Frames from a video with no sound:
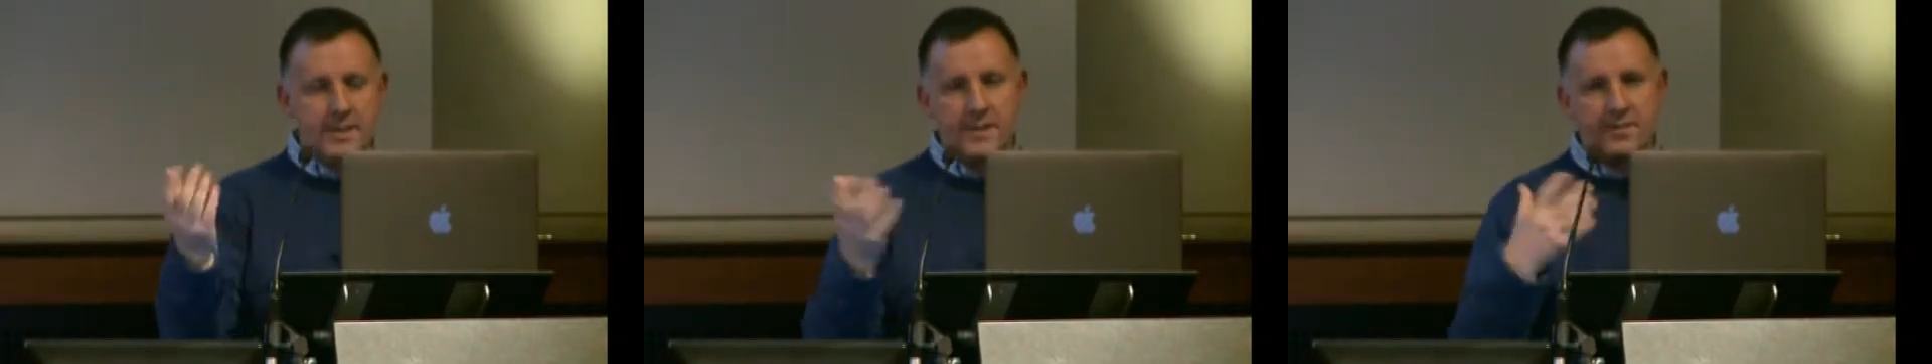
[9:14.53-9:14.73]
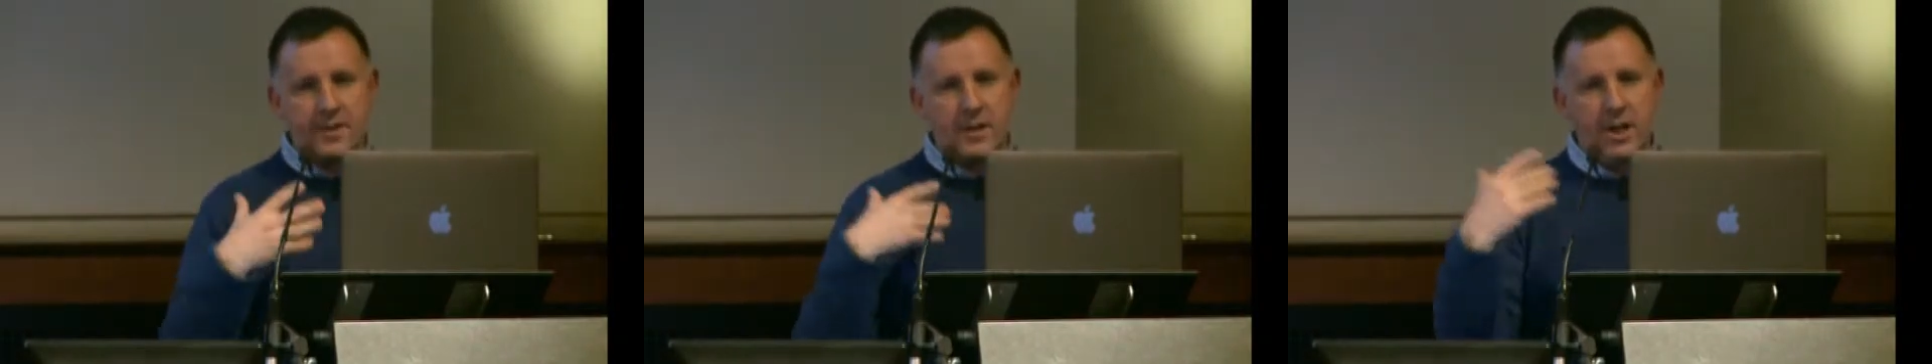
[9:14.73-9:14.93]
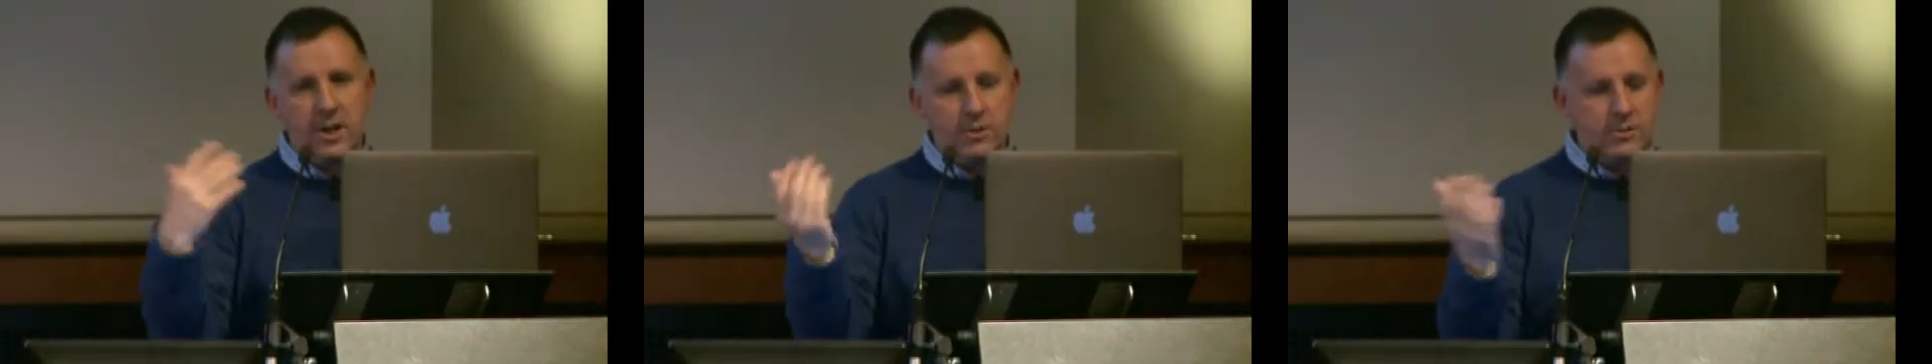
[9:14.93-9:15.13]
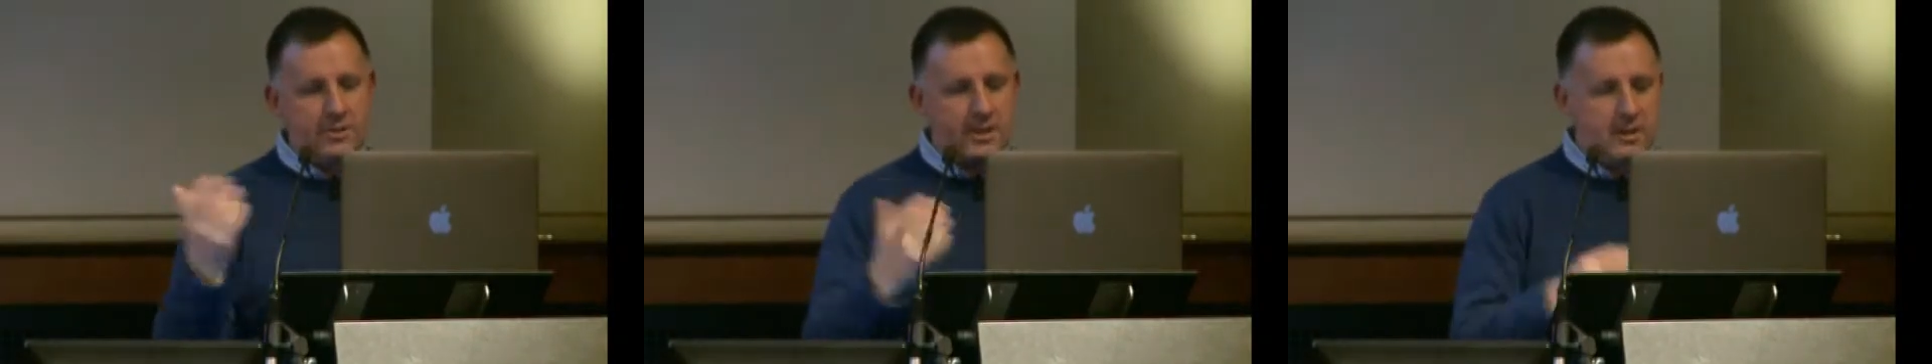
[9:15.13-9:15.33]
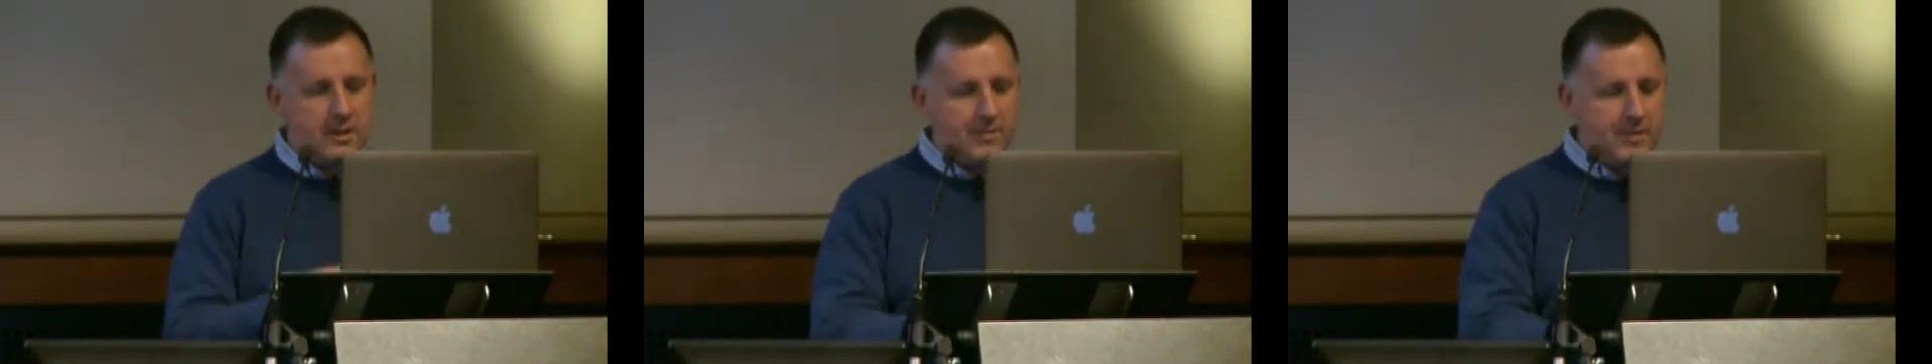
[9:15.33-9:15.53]
if you like, using
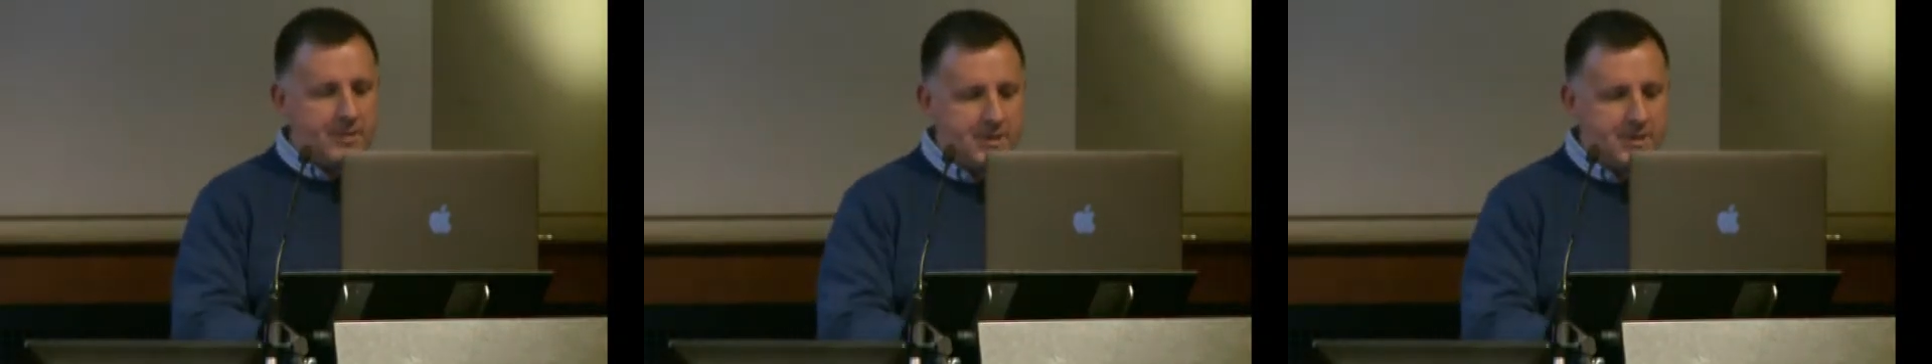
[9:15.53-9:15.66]
different